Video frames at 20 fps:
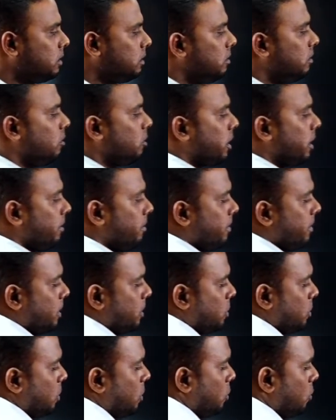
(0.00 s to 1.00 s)
Okay.
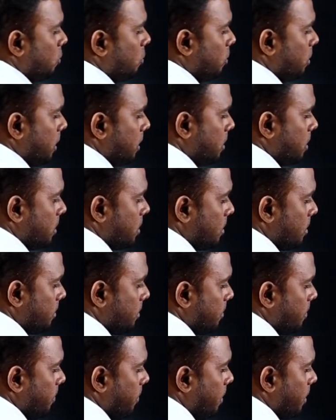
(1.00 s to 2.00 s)
So due to this,
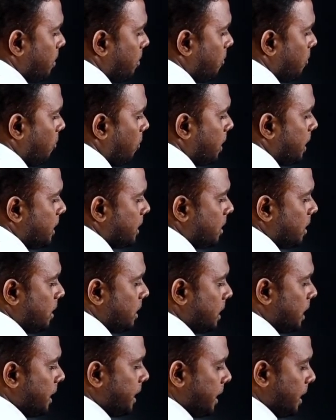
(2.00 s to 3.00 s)
what is the
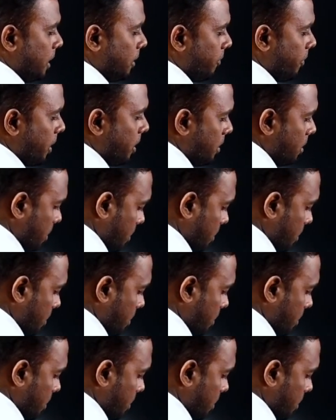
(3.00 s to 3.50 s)
resultant effect?